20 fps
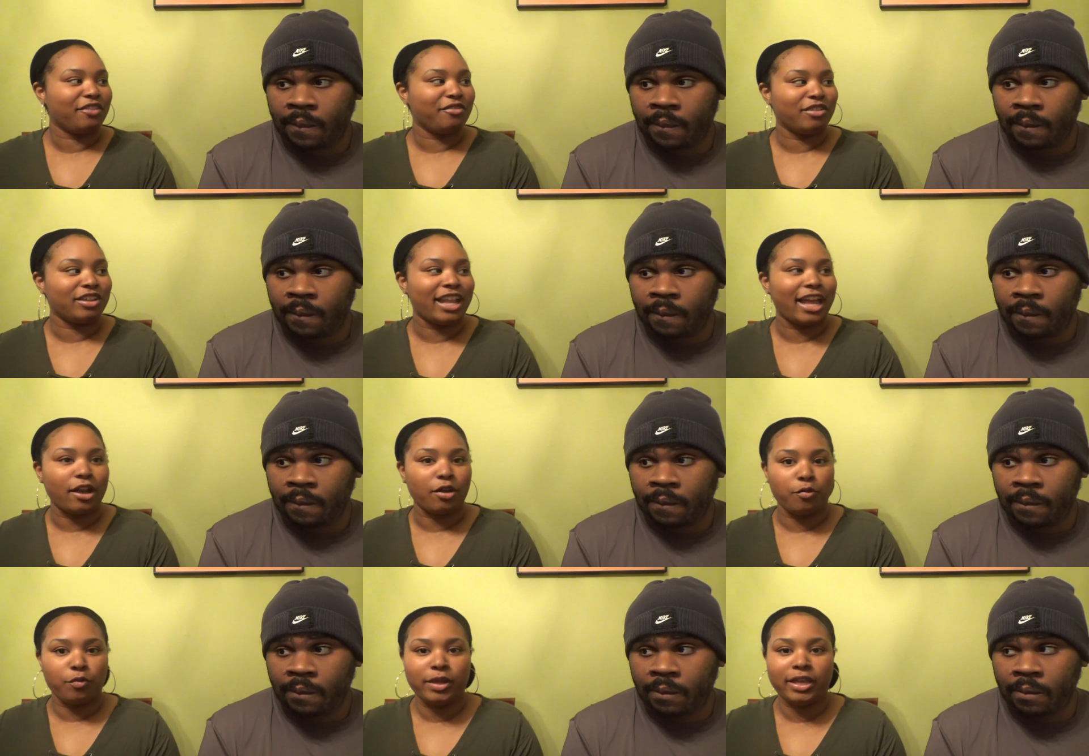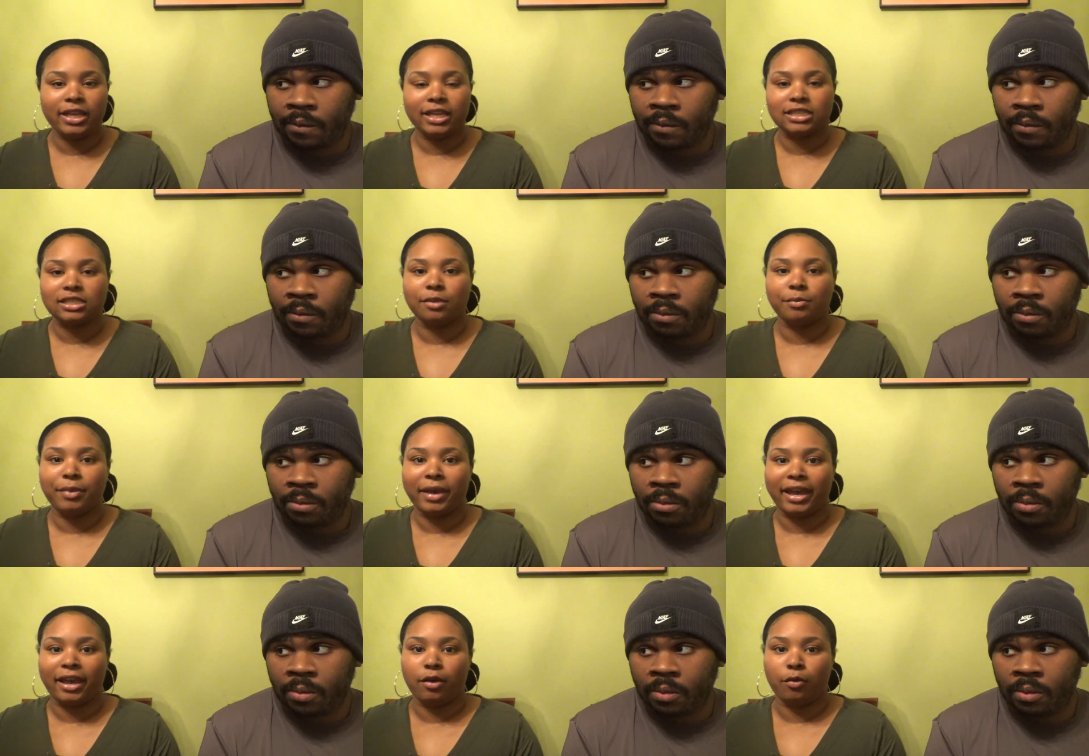Speaker 1: like weak is a
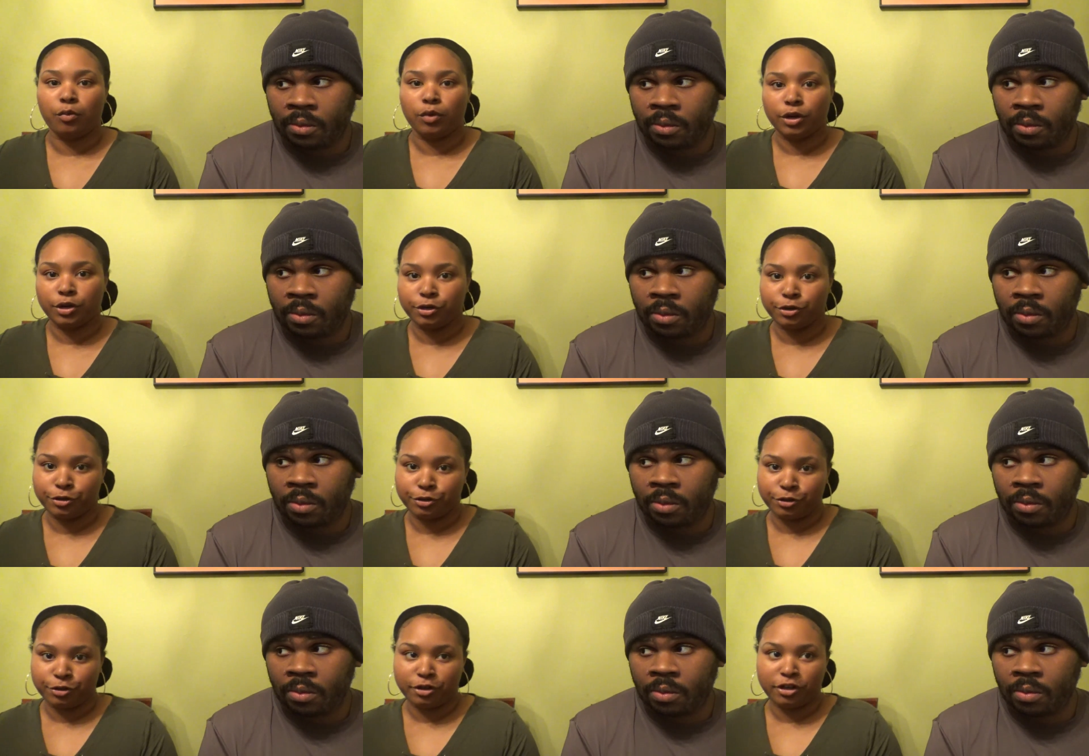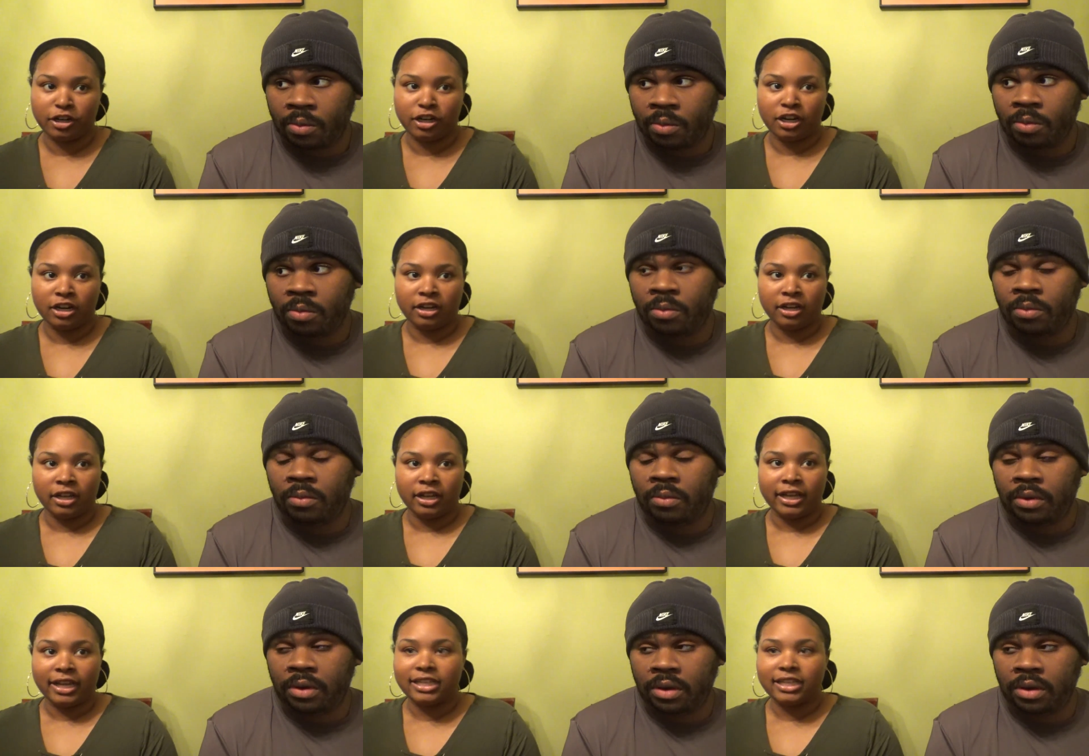bad word right.